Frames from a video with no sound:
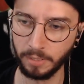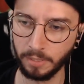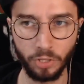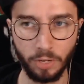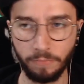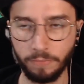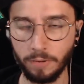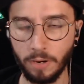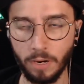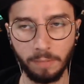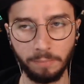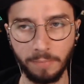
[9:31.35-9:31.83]

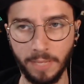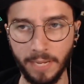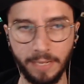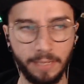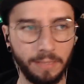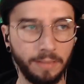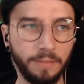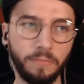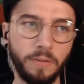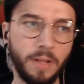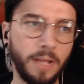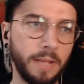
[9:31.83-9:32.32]
So far, I'm
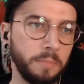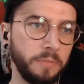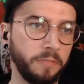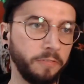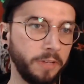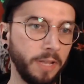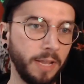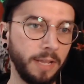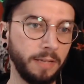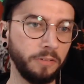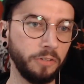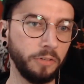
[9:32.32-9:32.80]
liking the vibe
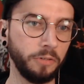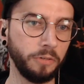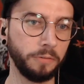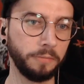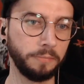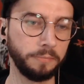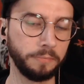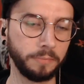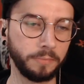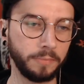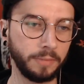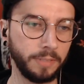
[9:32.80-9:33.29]
of King
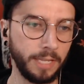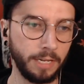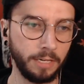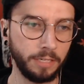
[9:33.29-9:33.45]
Gnu.